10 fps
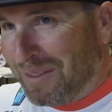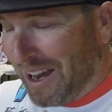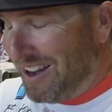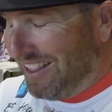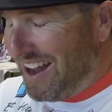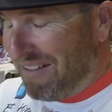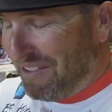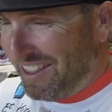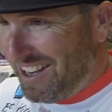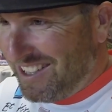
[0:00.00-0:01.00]
kind of laugh
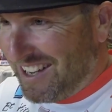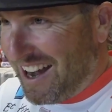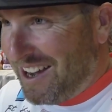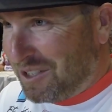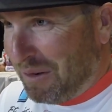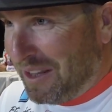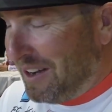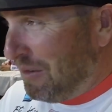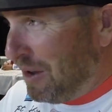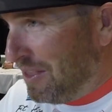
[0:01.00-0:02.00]
at these guys when
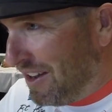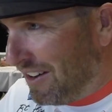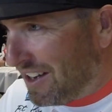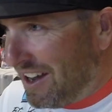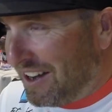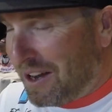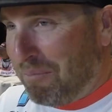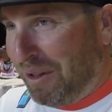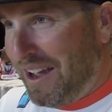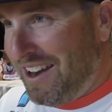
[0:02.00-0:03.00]
they're kind of
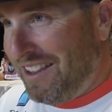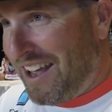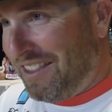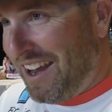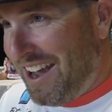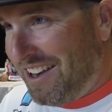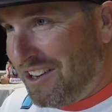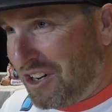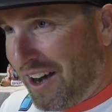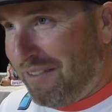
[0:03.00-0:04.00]
complaining that they had
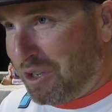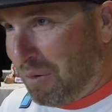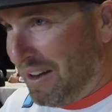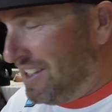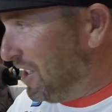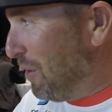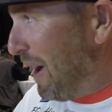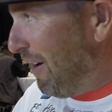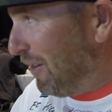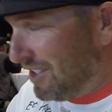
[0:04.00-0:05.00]
to drive 22
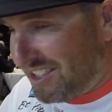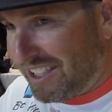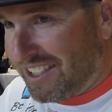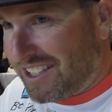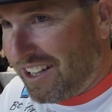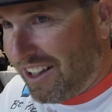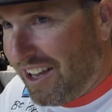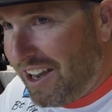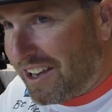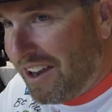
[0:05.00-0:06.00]
hours to get to the
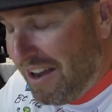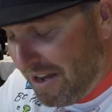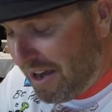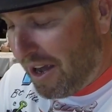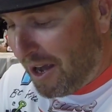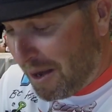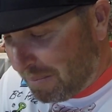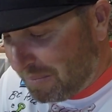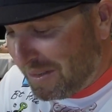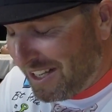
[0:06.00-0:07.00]
lake,
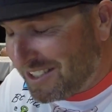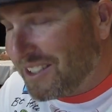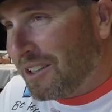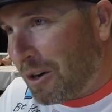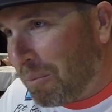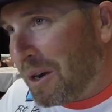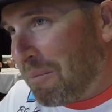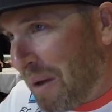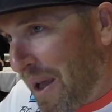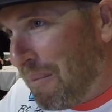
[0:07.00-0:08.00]
it's a little bit of
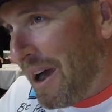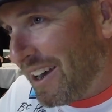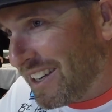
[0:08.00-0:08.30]
payback,